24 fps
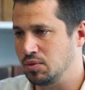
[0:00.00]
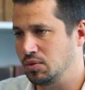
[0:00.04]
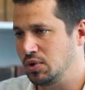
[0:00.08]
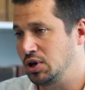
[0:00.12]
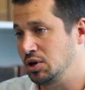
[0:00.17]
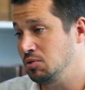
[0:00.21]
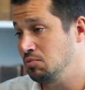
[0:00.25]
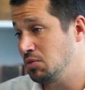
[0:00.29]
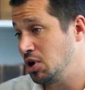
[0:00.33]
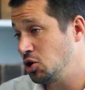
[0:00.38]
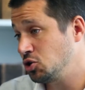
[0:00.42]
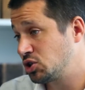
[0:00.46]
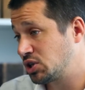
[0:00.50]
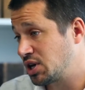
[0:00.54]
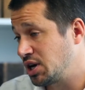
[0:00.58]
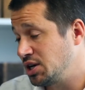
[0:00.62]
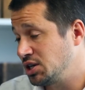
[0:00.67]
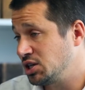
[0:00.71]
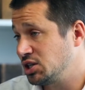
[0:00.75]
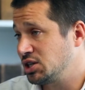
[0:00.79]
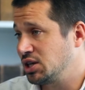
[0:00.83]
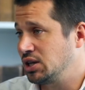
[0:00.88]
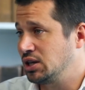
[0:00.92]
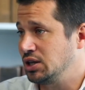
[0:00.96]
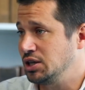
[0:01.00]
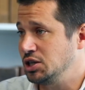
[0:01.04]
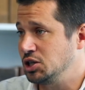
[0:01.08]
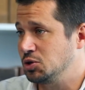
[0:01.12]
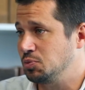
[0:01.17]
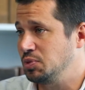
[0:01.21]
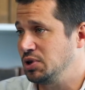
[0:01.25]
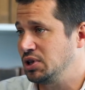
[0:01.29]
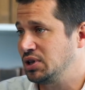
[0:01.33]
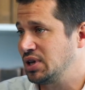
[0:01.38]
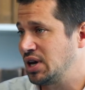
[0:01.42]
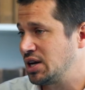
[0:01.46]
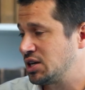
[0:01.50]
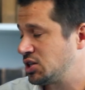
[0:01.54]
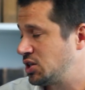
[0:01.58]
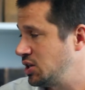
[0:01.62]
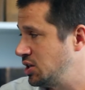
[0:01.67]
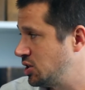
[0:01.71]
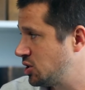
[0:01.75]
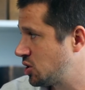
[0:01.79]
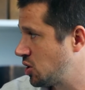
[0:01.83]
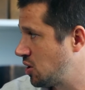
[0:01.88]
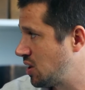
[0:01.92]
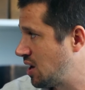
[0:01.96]
in most cases at least, be taxed
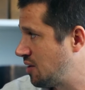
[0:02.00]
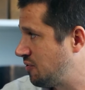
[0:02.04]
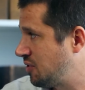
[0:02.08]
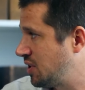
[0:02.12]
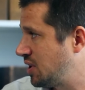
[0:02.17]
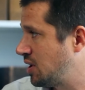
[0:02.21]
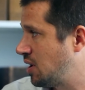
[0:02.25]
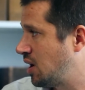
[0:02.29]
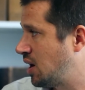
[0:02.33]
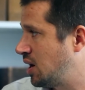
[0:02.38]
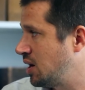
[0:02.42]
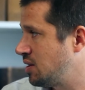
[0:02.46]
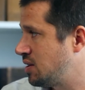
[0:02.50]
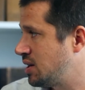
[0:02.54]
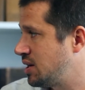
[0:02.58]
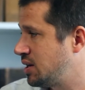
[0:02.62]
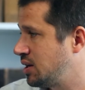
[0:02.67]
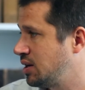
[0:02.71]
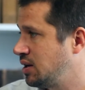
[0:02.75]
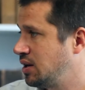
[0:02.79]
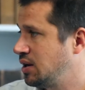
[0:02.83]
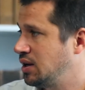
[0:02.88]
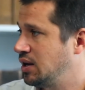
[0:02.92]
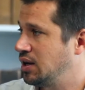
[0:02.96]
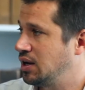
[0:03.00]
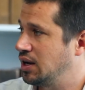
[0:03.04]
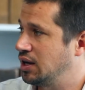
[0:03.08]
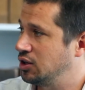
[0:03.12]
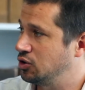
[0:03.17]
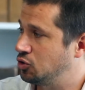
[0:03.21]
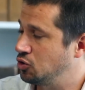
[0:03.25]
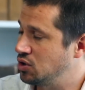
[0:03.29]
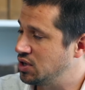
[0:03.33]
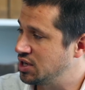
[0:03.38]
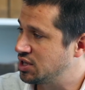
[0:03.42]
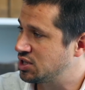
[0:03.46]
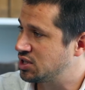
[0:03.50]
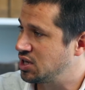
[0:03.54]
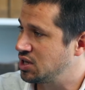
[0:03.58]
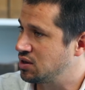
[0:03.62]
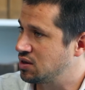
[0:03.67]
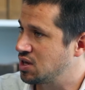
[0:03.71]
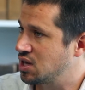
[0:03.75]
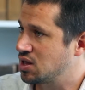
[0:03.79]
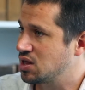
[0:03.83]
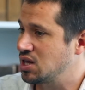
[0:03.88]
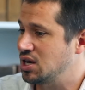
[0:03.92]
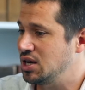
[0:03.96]
in South Africa either. And to the extent
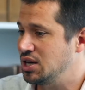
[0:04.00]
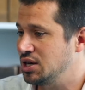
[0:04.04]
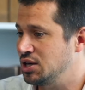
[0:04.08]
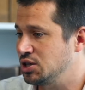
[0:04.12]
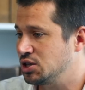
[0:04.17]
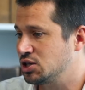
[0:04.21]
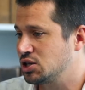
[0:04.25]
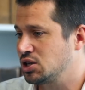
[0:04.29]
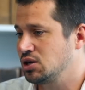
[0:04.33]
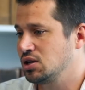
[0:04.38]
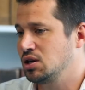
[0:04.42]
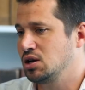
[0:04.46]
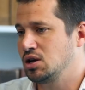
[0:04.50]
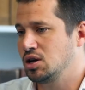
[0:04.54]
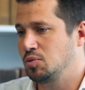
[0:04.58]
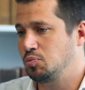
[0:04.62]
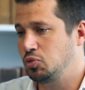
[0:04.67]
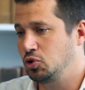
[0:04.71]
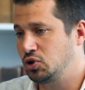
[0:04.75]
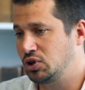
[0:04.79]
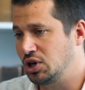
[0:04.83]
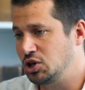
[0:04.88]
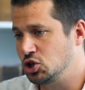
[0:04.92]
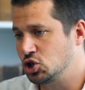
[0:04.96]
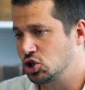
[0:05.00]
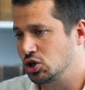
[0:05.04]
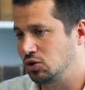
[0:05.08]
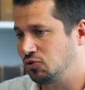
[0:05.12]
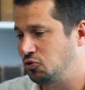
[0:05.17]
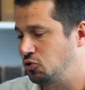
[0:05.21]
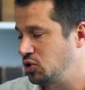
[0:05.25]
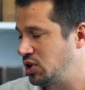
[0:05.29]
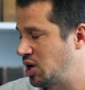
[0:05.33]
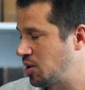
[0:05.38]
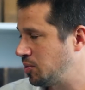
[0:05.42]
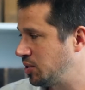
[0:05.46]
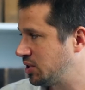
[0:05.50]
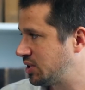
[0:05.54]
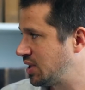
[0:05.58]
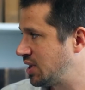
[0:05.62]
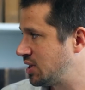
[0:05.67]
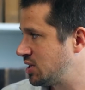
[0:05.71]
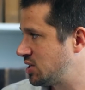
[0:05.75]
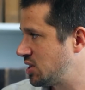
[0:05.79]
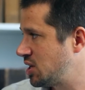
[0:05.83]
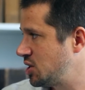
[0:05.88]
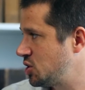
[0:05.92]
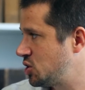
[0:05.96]
that there is potential for double
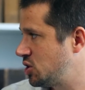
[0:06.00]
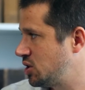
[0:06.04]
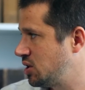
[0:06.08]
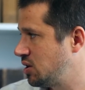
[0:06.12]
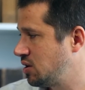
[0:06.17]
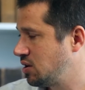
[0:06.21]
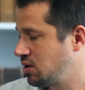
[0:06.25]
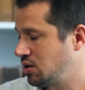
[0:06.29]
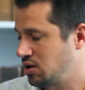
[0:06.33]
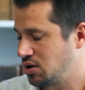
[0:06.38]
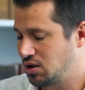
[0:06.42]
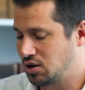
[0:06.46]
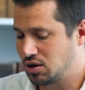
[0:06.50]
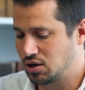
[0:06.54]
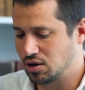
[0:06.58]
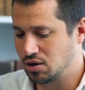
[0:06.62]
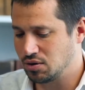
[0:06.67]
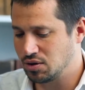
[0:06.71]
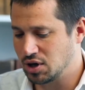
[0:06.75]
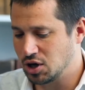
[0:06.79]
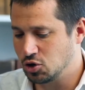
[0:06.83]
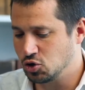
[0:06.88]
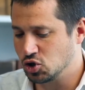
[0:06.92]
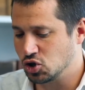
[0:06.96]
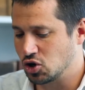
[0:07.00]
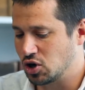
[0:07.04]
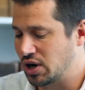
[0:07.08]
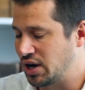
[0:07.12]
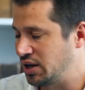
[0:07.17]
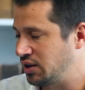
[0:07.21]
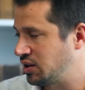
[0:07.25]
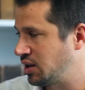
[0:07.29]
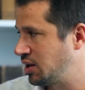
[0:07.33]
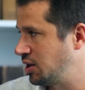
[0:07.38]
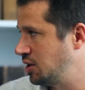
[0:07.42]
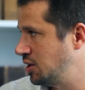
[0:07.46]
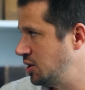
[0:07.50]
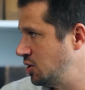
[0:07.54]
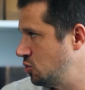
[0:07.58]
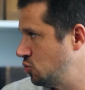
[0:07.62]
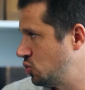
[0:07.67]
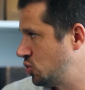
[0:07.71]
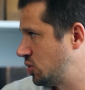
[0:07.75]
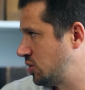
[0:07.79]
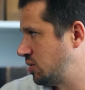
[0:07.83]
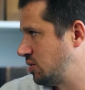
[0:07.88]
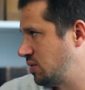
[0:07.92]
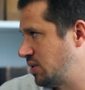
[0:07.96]
taxation, those are at
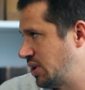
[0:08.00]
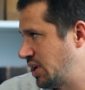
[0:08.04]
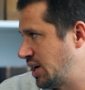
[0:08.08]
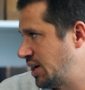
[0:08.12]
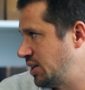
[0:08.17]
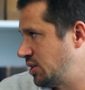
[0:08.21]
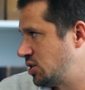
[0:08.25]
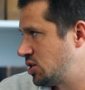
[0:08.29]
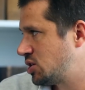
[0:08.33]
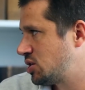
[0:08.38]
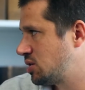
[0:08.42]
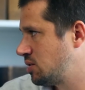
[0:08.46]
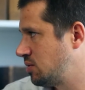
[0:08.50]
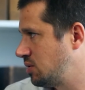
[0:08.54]
reduced rates